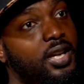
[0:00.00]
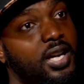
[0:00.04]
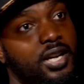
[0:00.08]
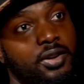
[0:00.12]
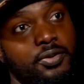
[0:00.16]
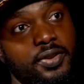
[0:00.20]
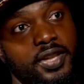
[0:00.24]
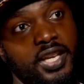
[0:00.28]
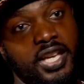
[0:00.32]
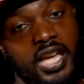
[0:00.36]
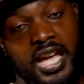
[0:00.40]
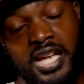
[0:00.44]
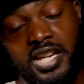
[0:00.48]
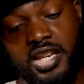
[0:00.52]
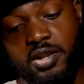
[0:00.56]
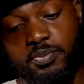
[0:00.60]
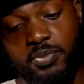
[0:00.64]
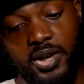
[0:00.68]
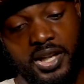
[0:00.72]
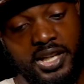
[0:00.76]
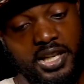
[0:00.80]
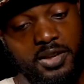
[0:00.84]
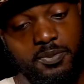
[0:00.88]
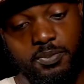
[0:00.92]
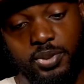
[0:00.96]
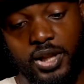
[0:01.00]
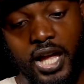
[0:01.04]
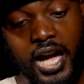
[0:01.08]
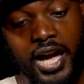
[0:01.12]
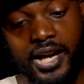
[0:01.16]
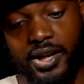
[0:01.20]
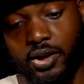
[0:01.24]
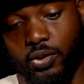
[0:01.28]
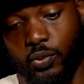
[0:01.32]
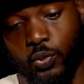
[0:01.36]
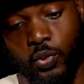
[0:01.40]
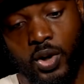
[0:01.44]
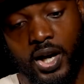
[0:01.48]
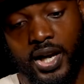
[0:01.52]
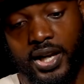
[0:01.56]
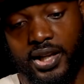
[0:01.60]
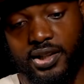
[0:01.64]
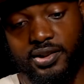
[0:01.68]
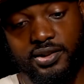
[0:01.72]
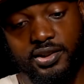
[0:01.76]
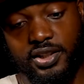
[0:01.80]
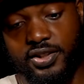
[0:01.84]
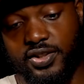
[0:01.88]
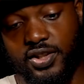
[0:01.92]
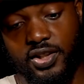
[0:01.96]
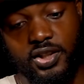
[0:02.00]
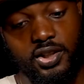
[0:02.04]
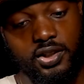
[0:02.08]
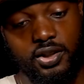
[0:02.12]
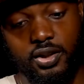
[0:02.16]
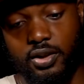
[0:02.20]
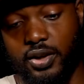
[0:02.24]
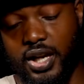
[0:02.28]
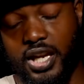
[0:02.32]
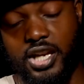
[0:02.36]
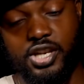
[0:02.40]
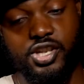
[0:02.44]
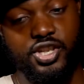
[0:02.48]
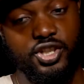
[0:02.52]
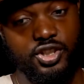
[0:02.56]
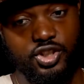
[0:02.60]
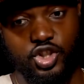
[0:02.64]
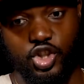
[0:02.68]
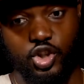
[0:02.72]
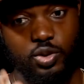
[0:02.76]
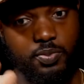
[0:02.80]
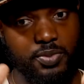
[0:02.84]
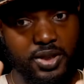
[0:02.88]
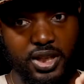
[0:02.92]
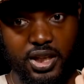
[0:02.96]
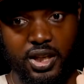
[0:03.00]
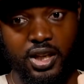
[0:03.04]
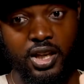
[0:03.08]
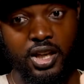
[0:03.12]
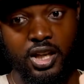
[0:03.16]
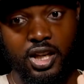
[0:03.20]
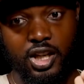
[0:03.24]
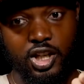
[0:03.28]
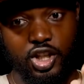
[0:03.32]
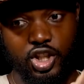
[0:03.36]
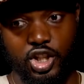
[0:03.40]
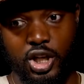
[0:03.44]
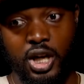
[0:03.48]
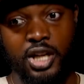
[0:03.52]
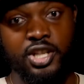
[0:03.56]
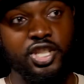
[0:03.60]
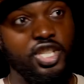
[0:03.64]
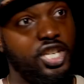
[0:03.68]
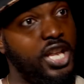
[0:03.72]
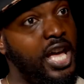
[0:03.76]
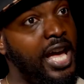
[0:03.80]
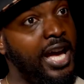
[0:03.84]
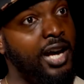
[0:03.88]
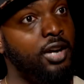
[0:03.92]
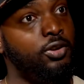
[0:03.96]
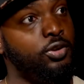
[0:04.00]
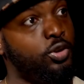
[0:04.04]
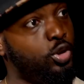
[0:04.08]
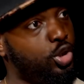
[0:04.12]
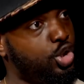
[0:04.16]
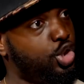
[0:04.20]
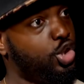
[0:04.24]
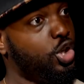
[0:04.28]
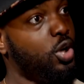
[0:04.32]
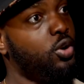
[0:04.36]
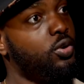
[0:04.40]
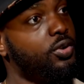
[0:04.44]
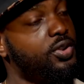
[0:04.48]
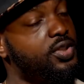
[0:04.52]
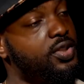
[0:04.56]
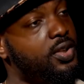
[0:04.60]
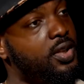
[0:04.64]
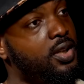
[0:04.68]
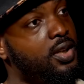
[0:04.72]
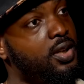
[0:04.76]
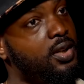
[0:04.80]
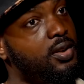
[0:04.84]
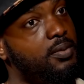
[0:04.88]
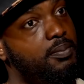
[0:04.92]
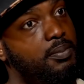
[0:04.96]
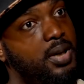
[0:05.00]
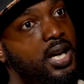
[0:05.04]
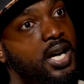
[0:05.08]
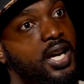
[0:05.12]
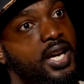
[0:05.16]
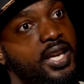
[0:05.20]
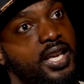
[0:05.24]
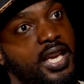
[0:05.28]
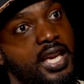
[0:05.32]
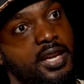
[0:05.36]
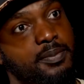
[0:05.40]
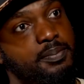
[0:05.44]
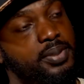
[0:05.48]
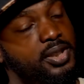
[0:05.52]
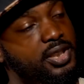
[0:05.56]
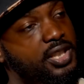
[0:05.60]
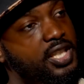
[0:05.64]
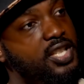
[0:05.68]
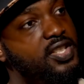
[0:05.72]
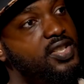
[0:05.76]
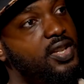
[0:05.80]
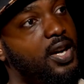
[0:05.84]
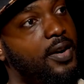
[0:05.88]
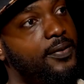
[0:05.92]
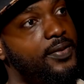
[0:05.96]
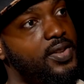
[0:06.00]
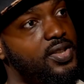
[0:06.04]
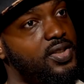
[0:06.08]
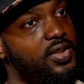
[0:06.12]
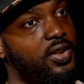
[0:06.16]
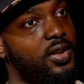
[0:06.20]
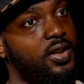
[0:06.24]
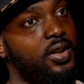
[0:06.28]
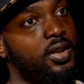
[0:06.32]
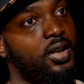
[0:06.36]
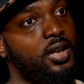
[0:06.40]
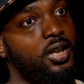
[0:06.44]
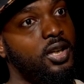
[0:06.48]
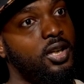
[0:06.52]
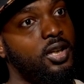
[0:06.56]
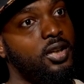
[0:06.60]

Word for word: I don't think anybody, black, white, Latino, Asian, should be gunned down or choked by a police officer